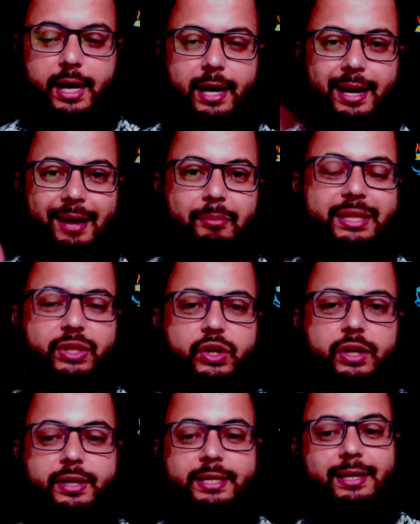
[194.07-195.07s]
Number three
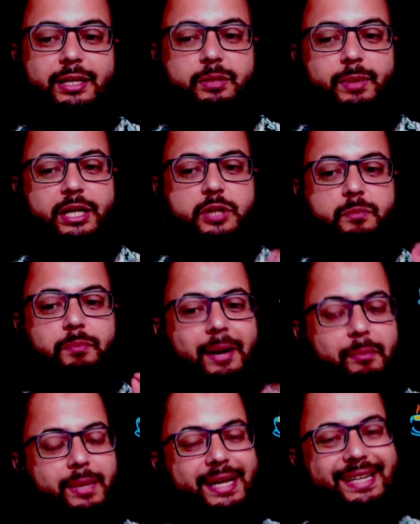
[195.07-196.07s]
reason is because
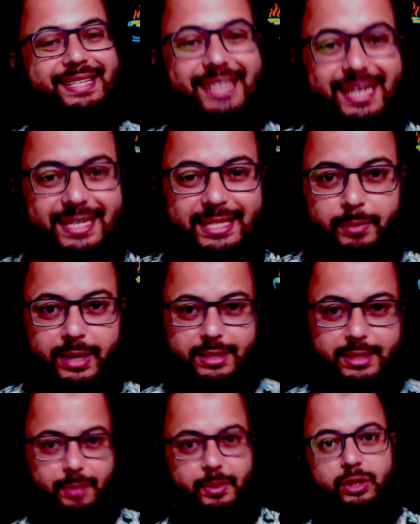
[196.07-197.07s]
public sentiment
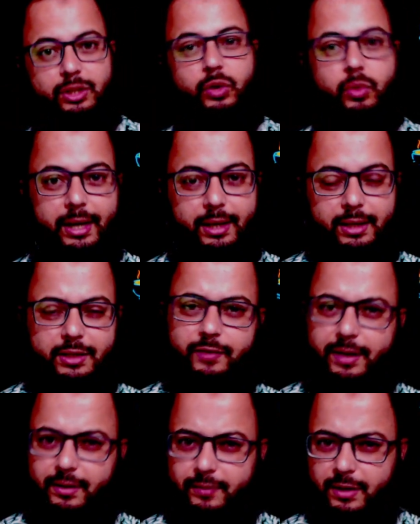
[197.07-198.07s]
about the Queen is
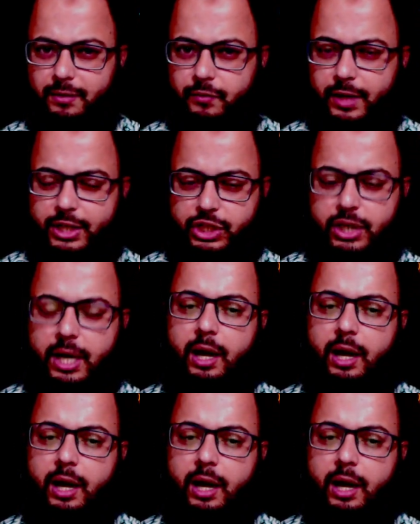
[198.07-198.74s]
very, very fresh.